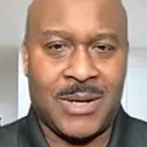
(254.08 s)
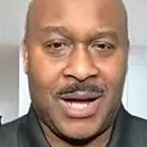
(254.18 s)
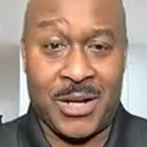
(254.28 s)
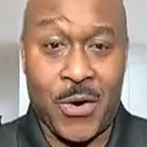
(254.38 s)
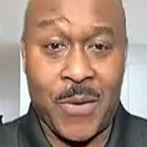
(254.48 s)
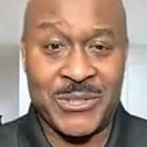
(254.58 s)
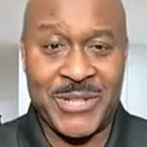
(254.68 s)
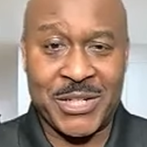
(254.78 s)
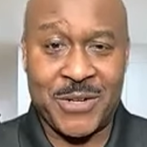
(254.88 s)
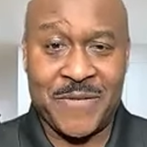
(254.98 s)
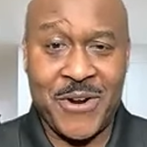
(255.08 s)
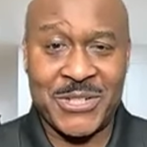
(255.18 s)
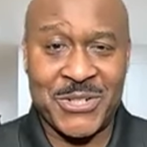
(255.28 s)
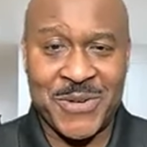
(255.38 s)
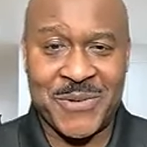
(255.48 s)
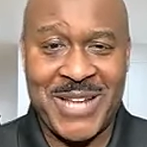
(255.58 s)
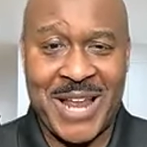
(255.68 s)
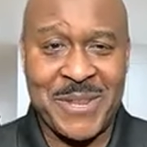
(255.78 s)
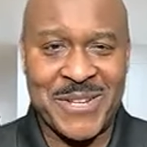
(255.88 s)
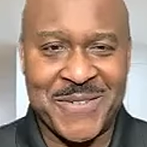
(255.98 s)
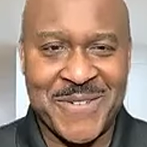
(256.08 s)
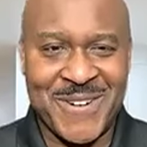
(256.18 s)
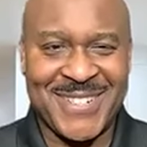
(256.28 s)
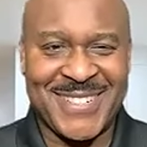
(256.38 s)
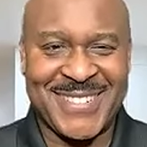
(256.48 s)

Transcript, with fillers: Lauren, would you like to go first, or would you like me to go first?